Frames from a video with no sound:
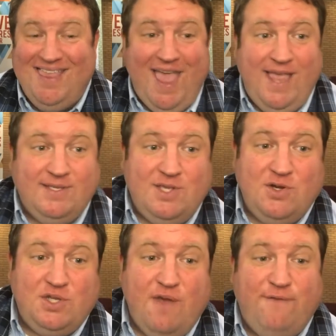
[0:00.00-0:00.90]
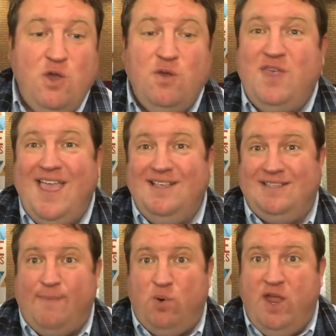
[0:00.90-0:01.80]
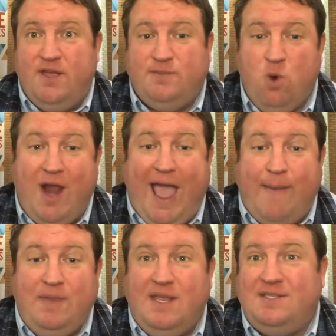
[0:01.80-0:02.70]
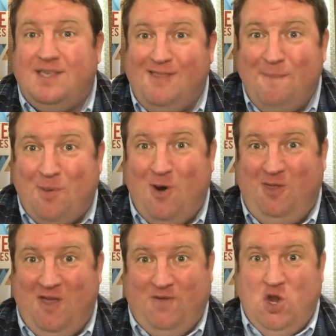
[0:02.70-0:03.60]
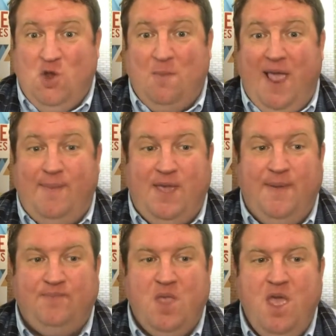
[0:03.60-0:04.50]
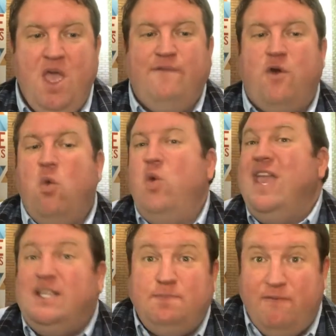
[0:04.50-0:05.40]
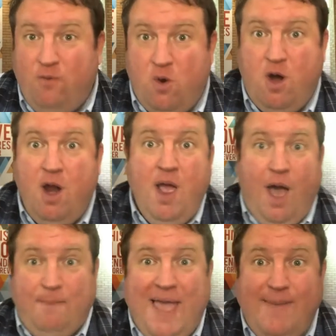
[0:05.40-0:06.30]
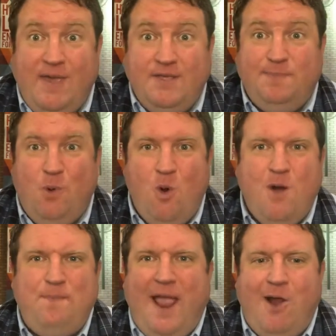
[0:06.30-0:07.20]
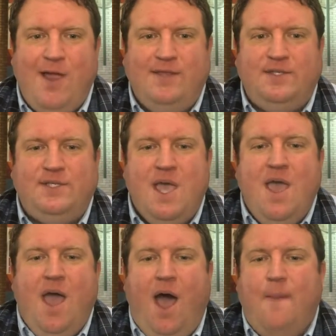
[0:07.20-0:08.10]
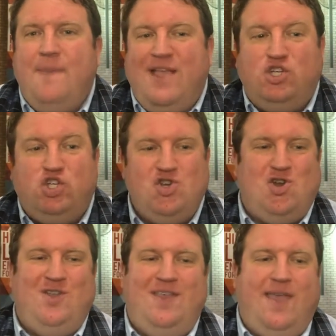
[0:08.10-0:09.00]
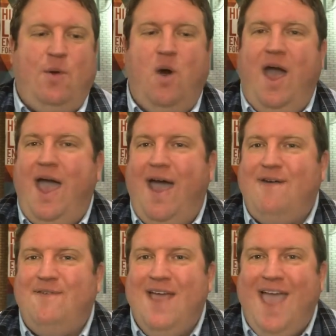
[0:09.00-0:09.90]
things. There's few things that bring us more happiness than the birth of a new baby. And for weeks before a baby is born, parents make sure that they will have